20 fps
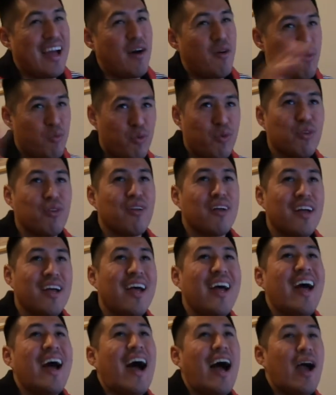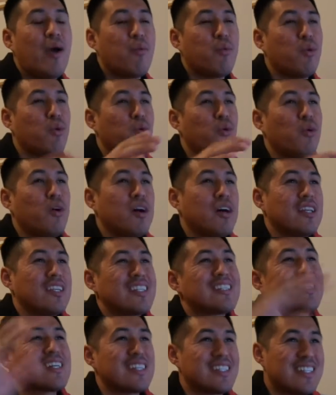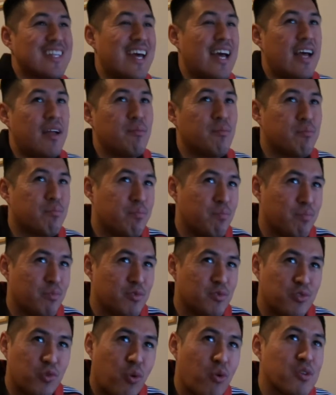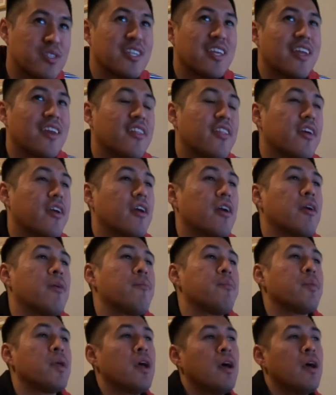I will discuss that towards the end of the year.